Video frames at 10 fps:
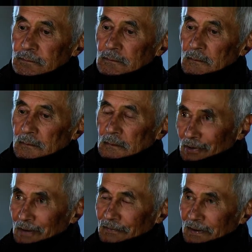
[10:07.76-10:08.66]
When we
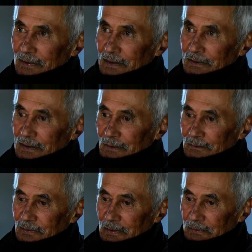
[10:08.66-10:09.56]
arrived there,
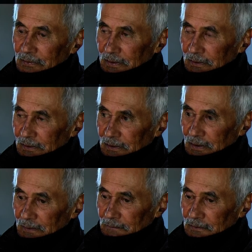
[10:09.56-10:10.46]

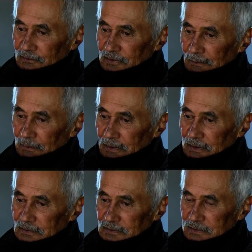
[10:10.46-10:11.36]
the
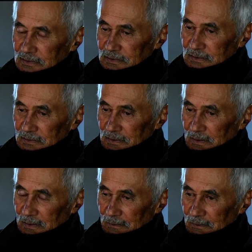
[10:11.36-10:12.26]
Japanese
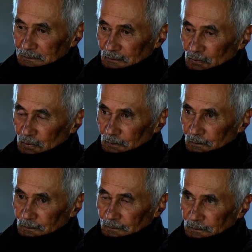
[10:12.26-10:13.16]
were
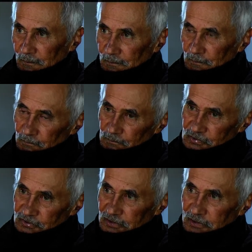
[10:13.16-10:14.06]

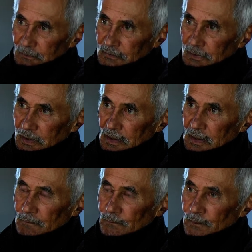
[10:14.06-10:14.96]
shunting
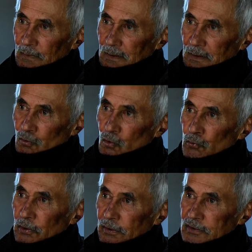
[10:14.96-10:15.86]
the
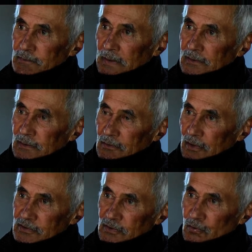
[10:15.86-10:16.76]
Koreans back
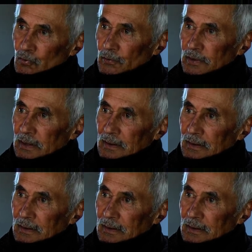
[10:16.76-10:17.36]
across to Korea